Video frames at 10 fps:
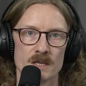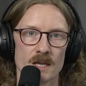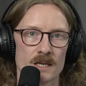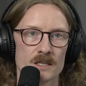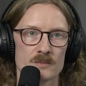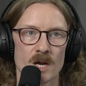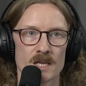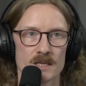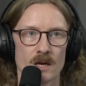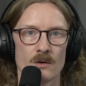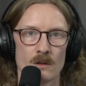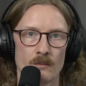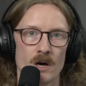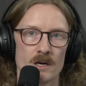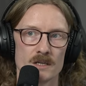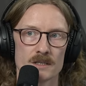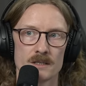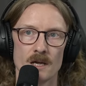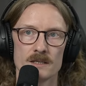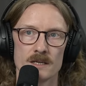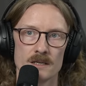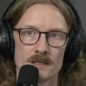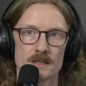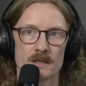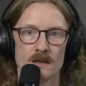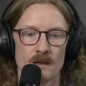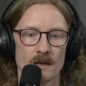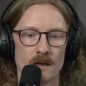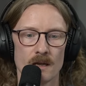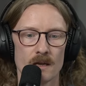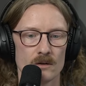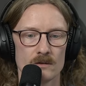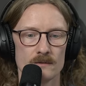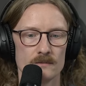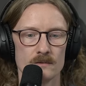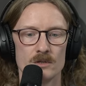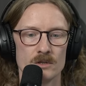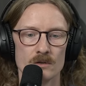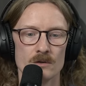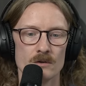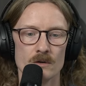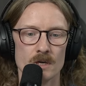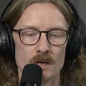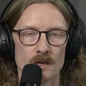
Like Express out of the box doesn't do,